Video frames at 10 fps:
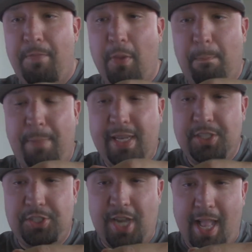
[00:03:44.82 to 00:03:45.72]
the
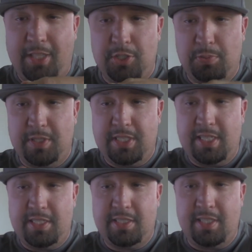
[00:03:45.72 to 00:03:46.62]
biggest challenge with
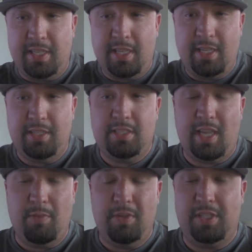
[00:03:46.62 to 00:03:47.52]
these things
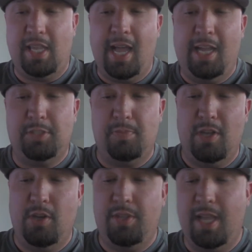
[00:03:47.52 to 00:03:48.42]
and with the
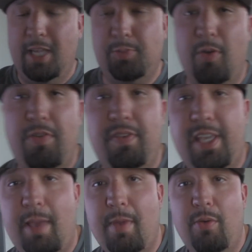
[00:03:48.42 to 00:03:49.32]
Osmo, the Osmo even
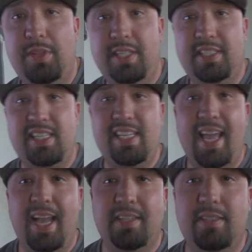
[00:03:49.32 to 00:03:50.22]
came out with a Z
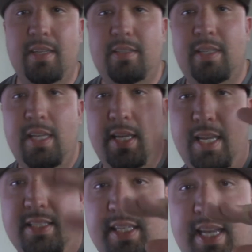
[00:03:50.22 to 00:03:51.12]
axis,
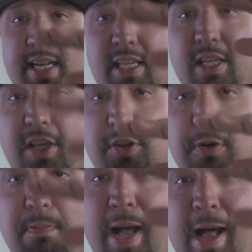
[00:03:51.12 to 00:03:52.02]
is getting
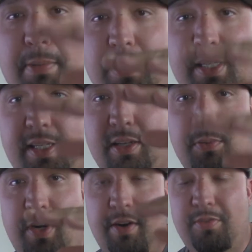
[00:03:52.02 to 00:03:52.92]
your bobbling
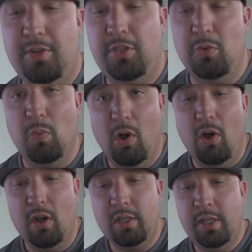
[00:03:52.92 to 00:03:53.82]
whenever you
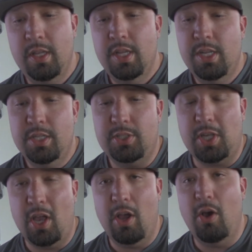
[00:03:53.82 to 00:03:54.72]
walk.
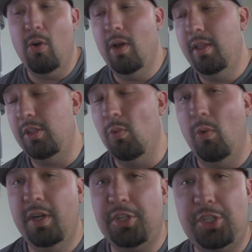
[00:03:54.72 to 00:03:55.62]
So, you
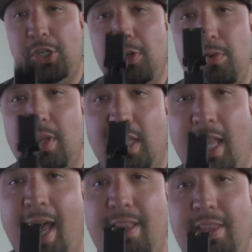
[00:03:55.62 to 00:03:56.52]
want to shoot a
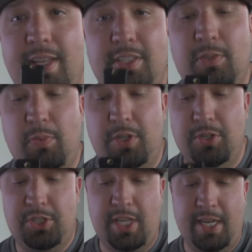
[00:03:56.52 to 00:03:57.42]
lot of this when you're
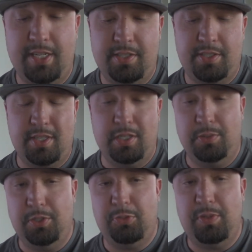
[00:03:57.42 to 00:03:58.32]
standing still,
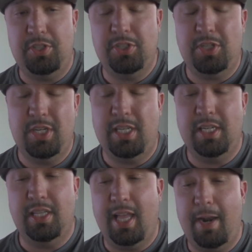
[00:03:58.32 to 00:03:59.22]
which means you're going to get
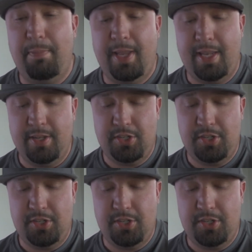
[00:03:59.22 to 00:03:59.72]
a lot of pan